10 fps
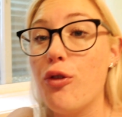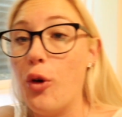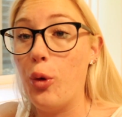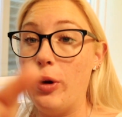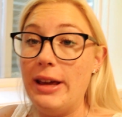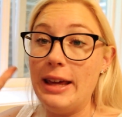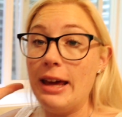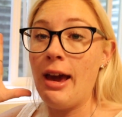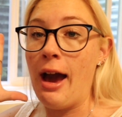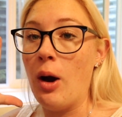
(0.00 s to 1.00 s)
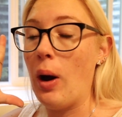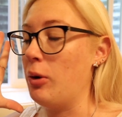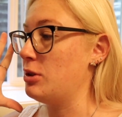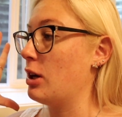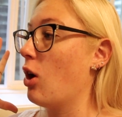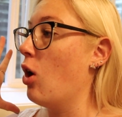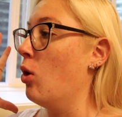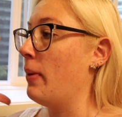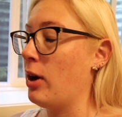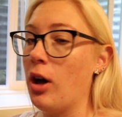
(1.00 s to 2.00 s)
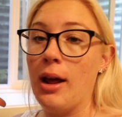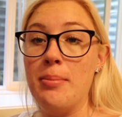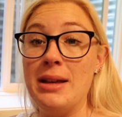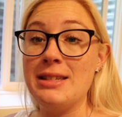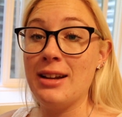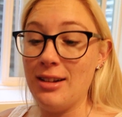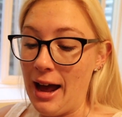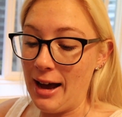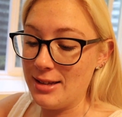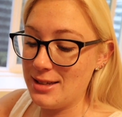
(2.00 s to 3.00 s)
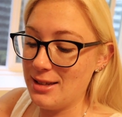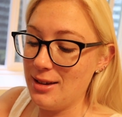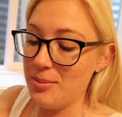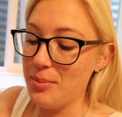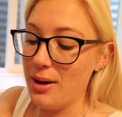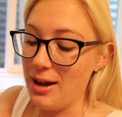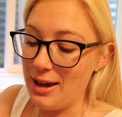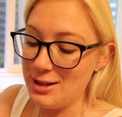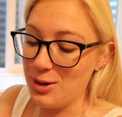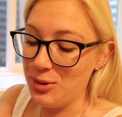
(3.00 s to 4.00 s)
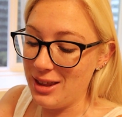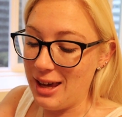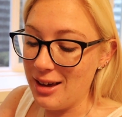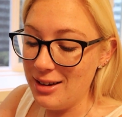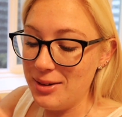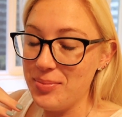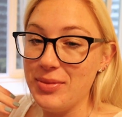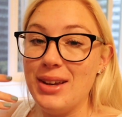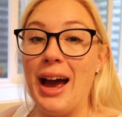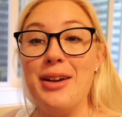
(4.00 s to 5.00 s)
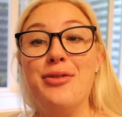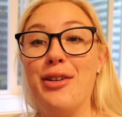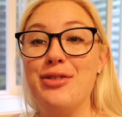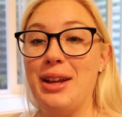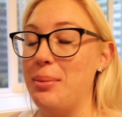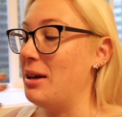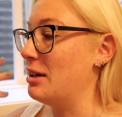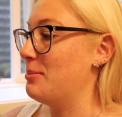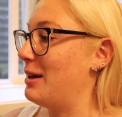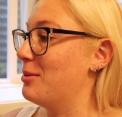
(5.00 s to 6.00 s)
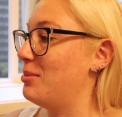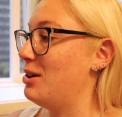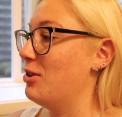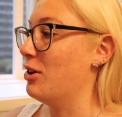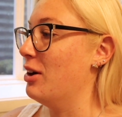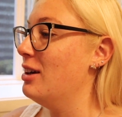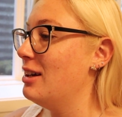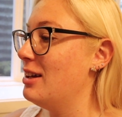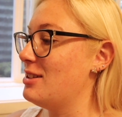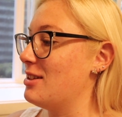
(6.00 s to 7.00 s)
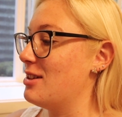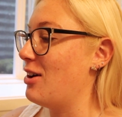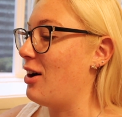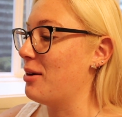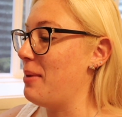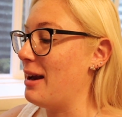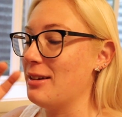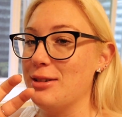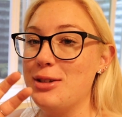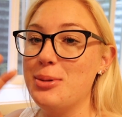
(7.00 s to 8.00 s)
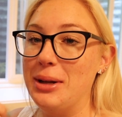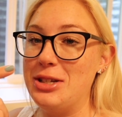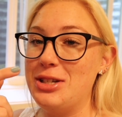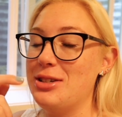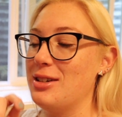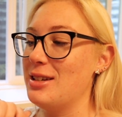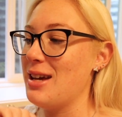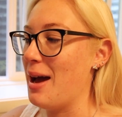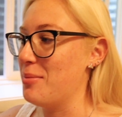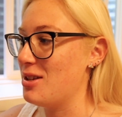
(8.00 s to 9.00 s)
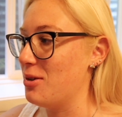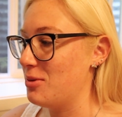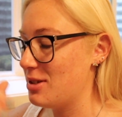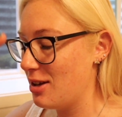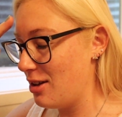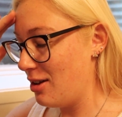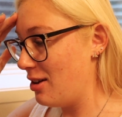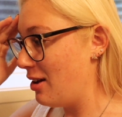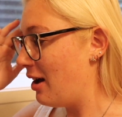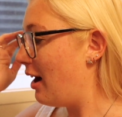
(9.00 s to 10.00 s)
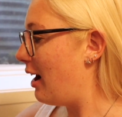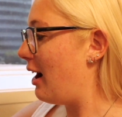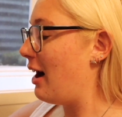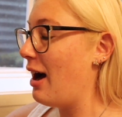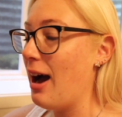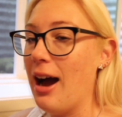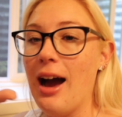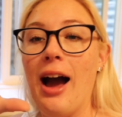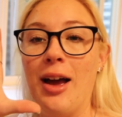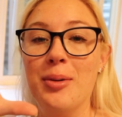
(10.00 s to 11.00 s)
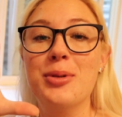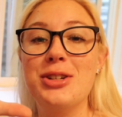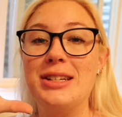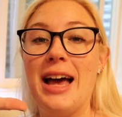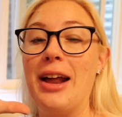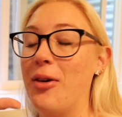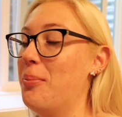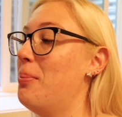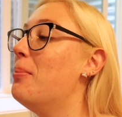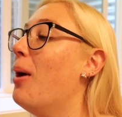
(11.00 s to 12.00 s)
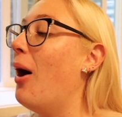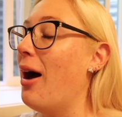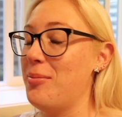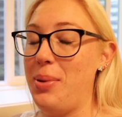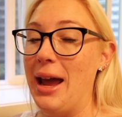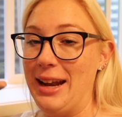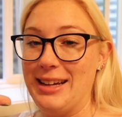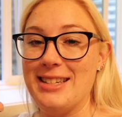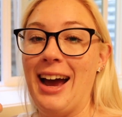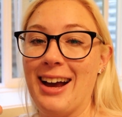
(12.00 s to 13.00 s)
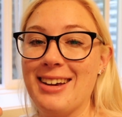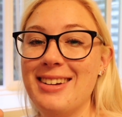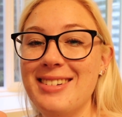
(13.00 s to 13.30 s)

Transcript: freaking out. I was like, oh my god, I missed class, but it's only nine fifty because my computer doesn't automatically switch time zones. I almost just had a panic attack.